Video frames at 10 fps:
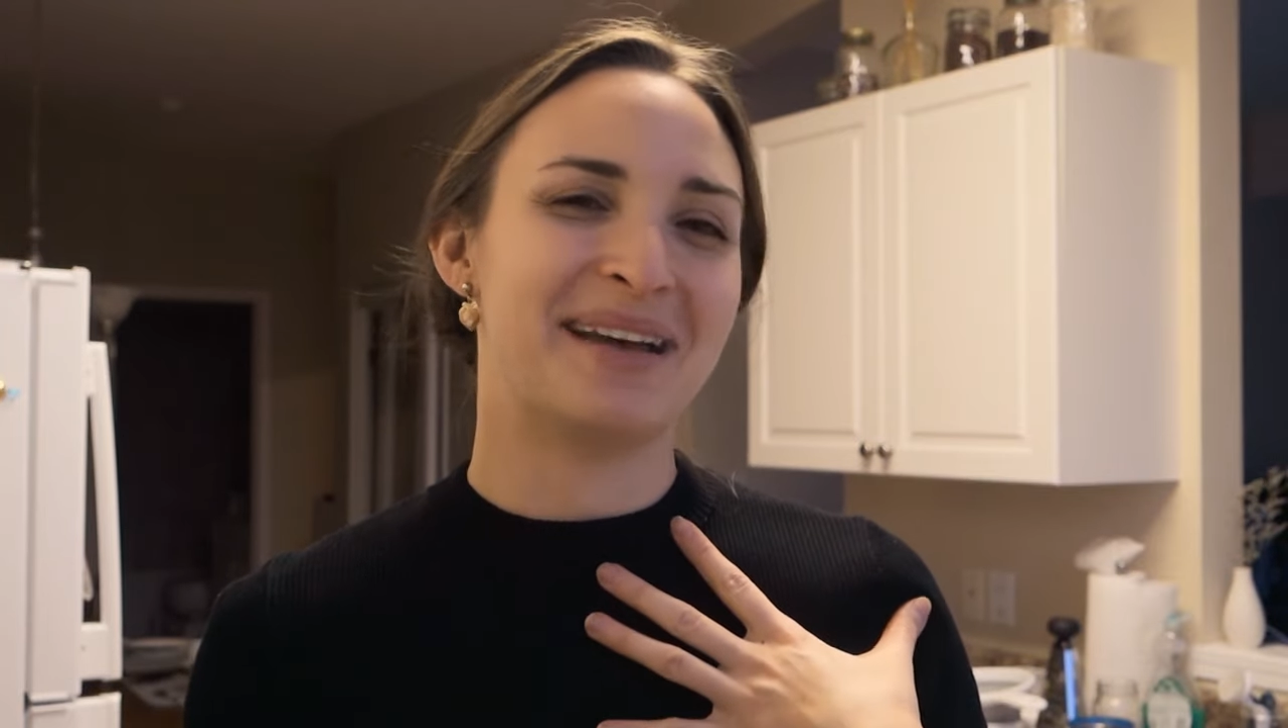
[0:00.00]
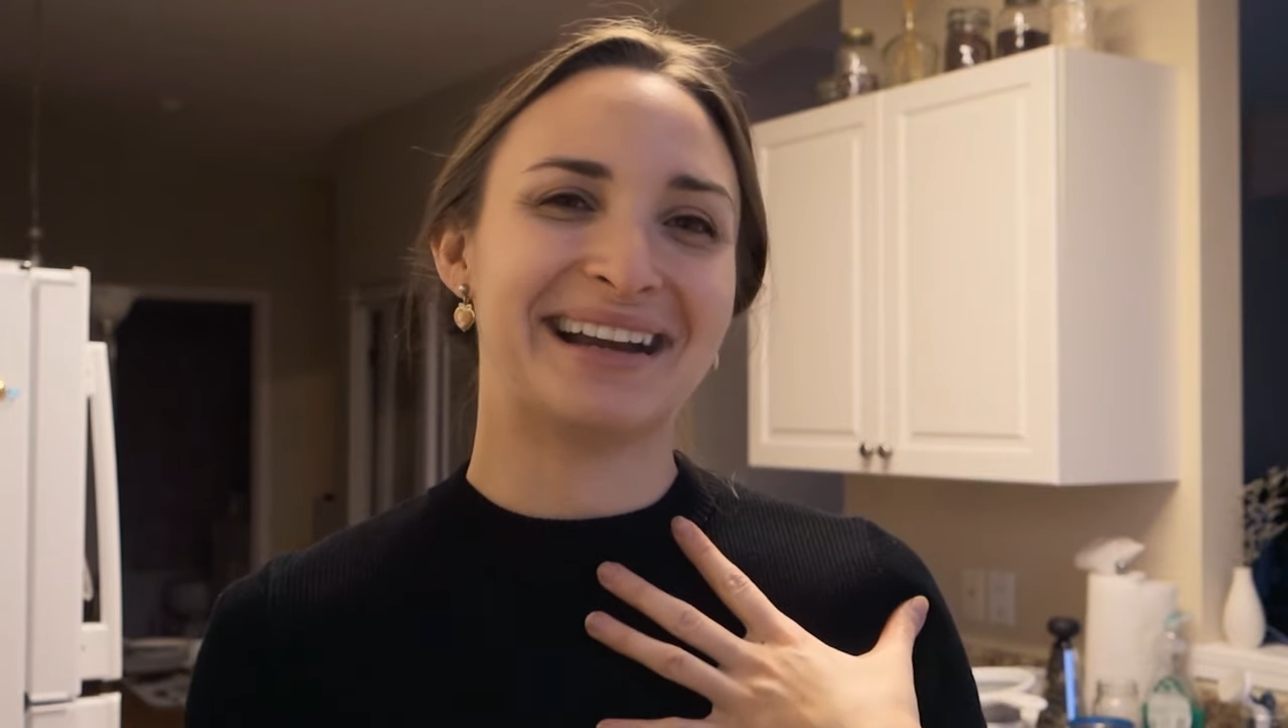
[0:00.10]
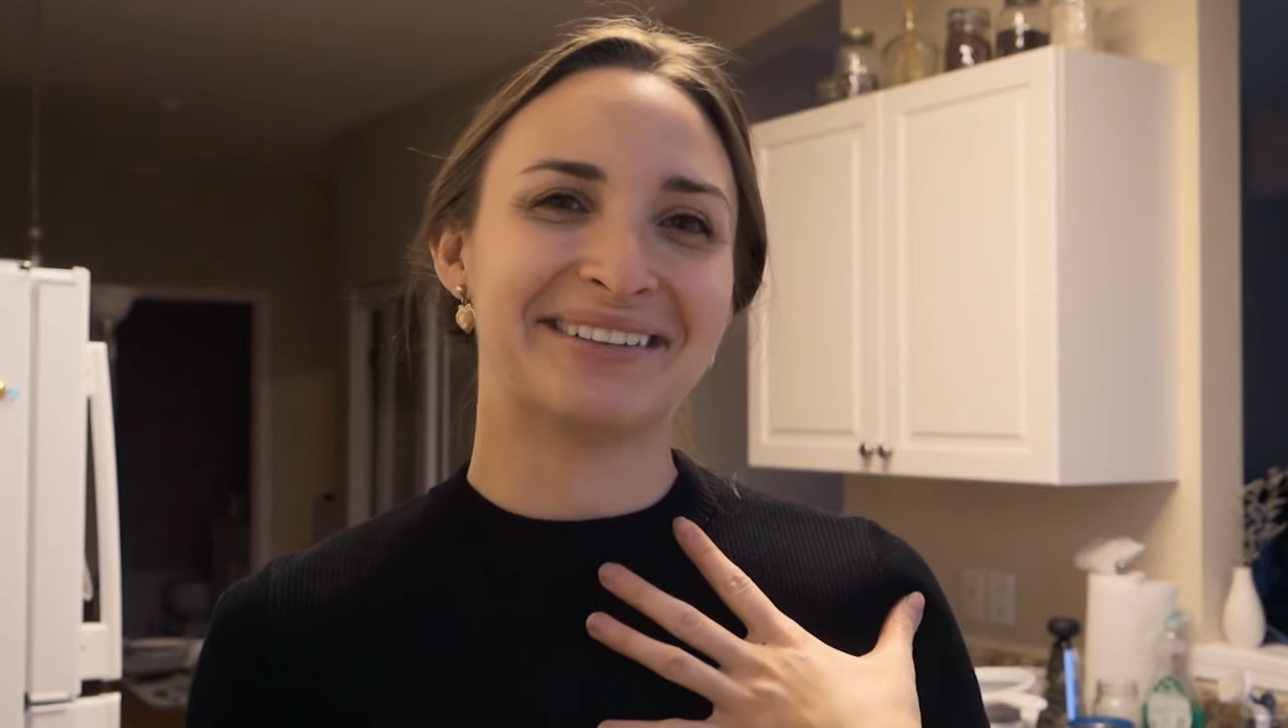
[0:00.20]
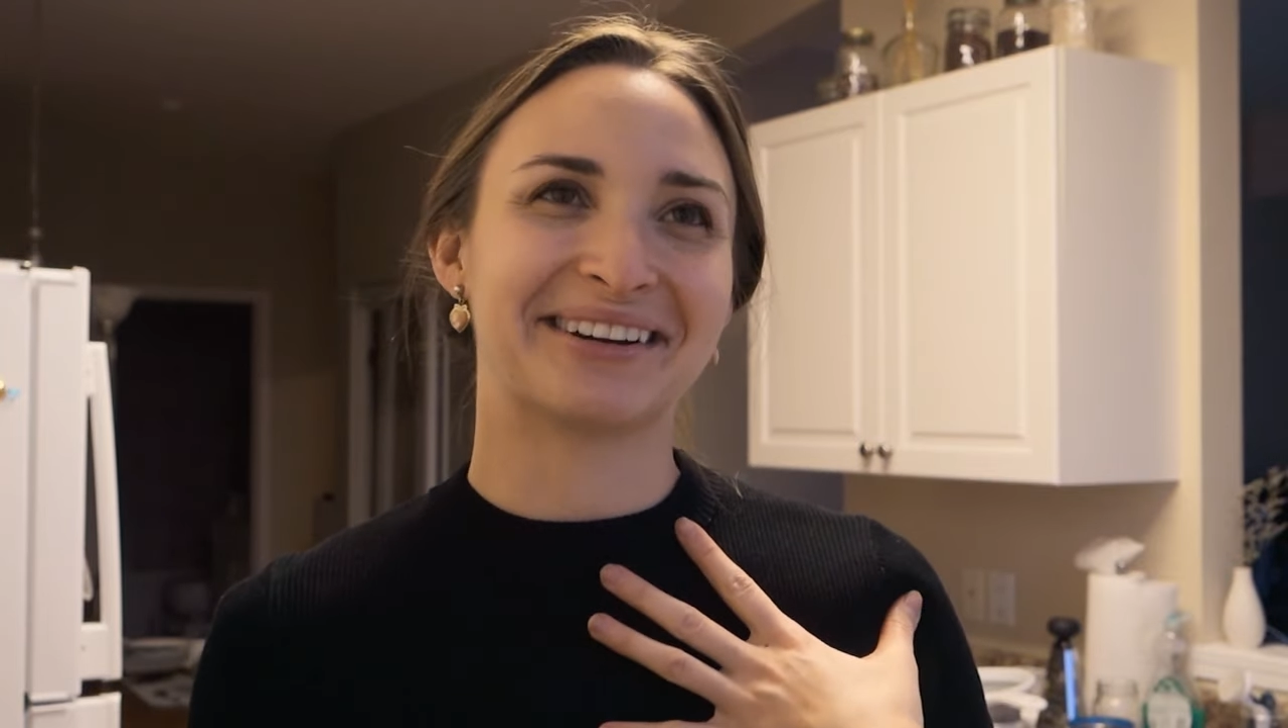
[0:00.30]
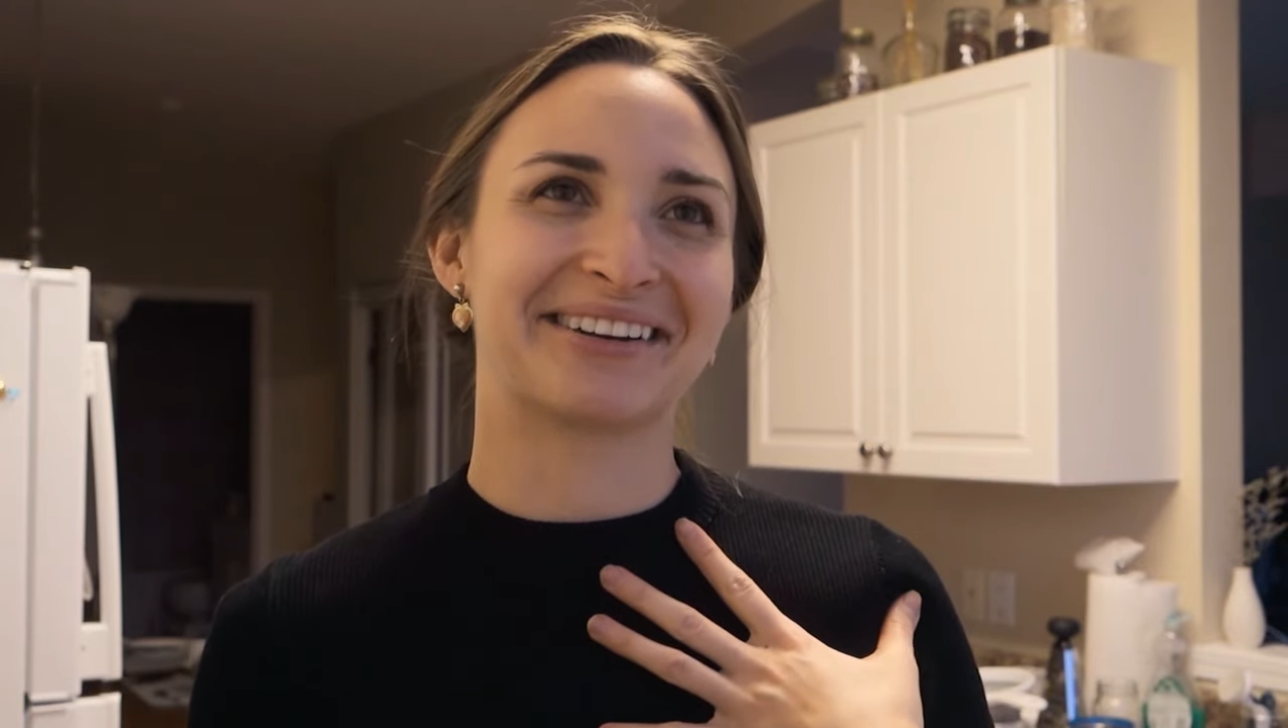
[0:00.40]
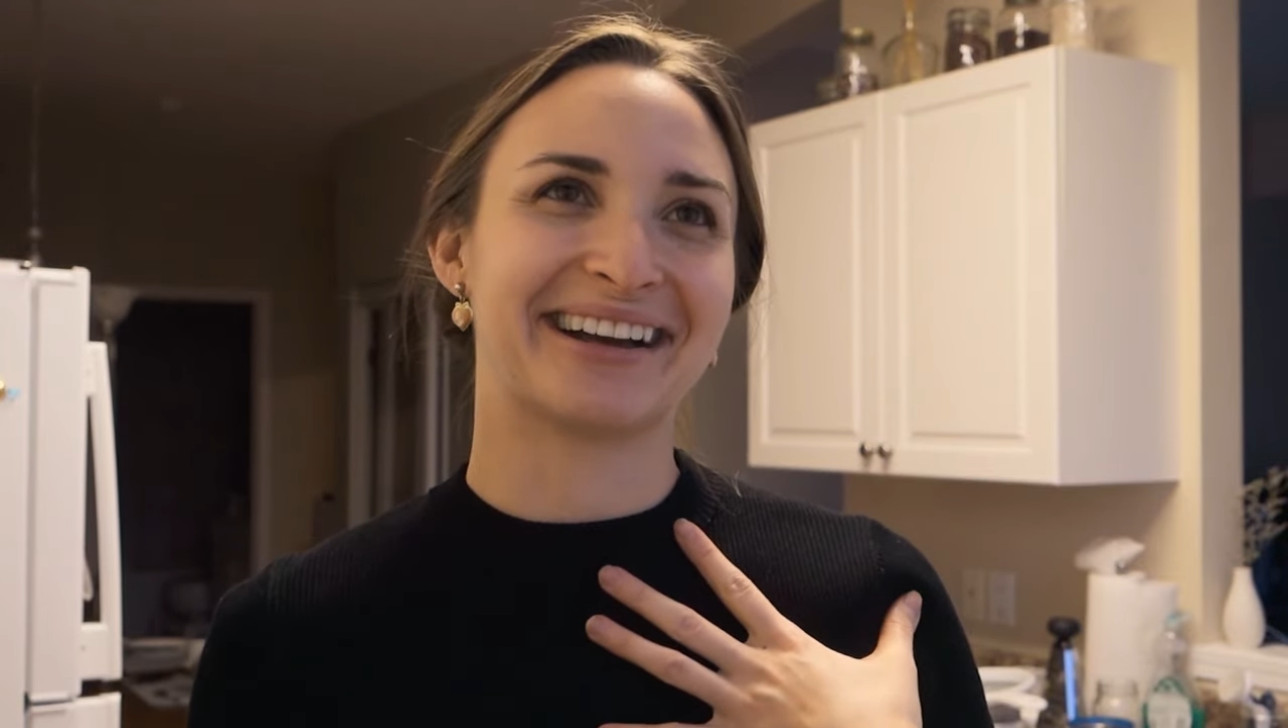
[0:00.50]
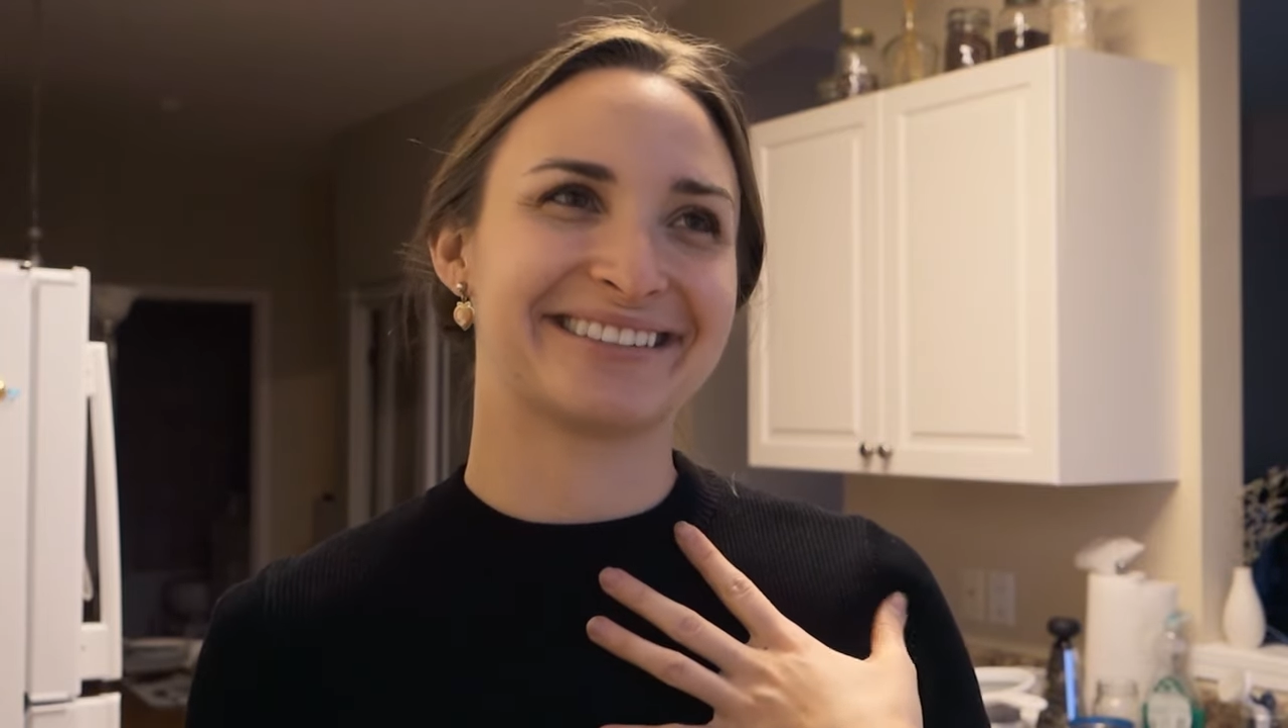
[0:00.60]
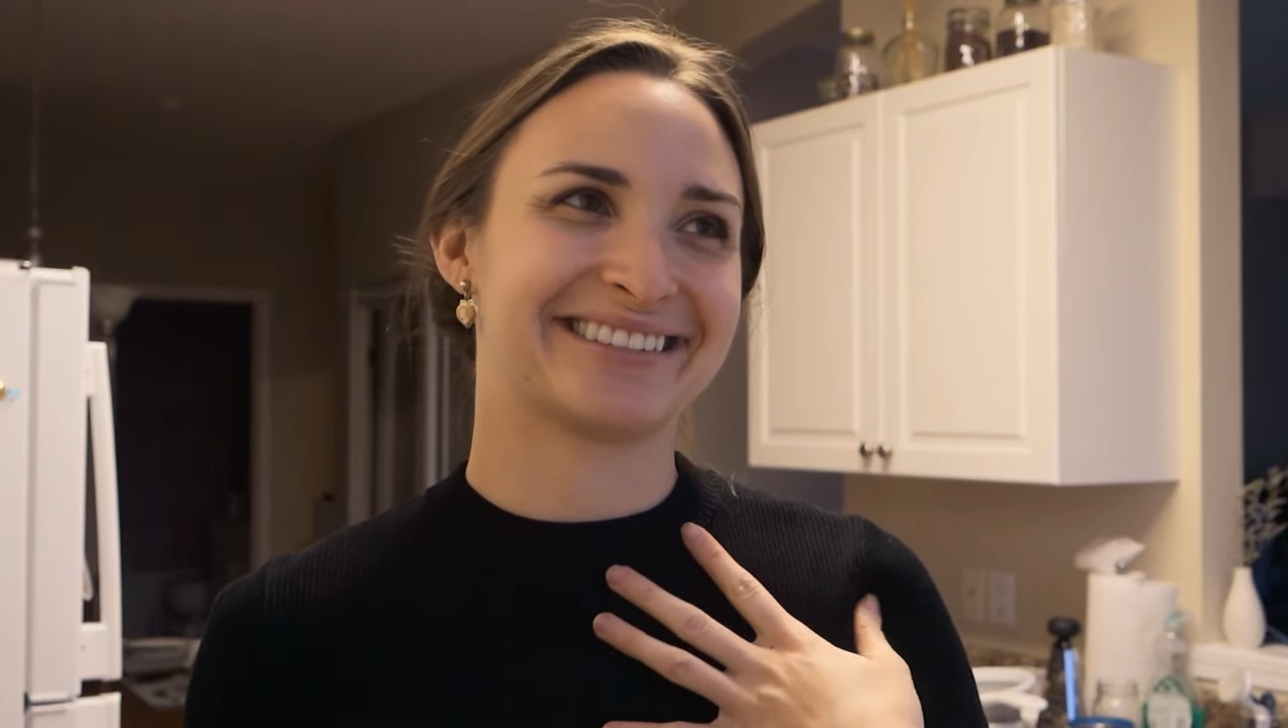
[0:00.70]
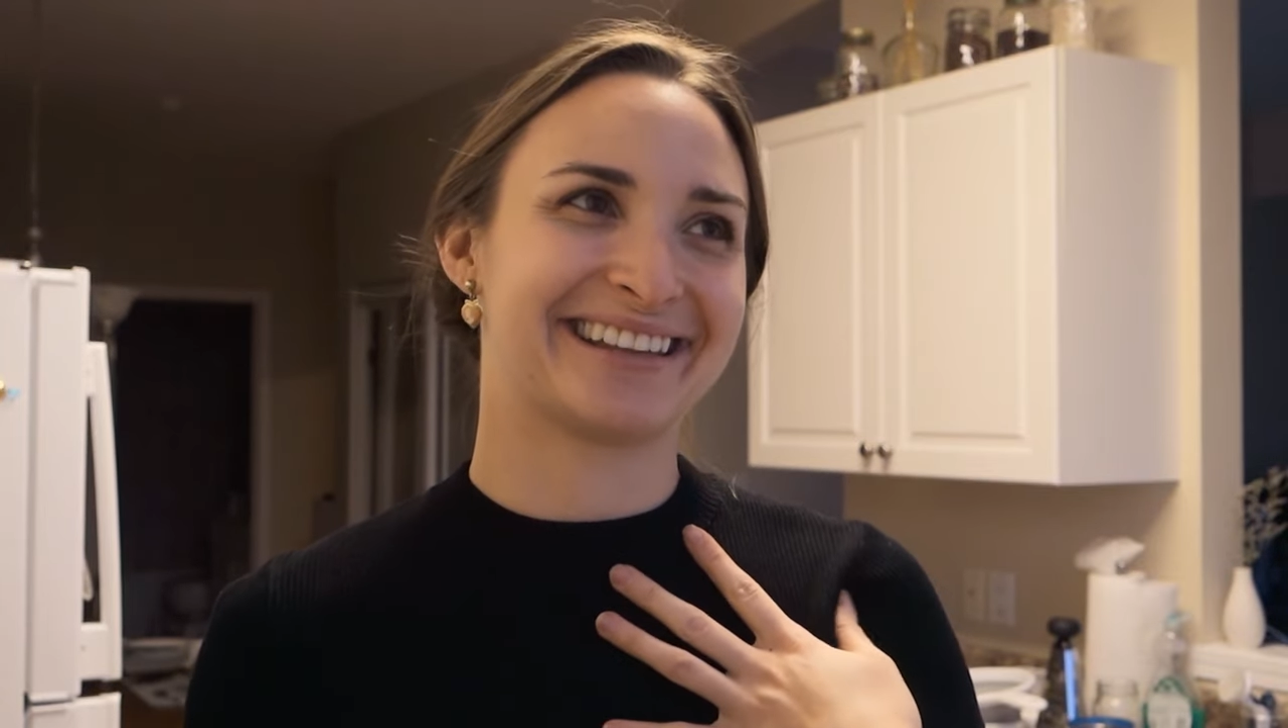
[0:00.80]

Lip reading: many regrets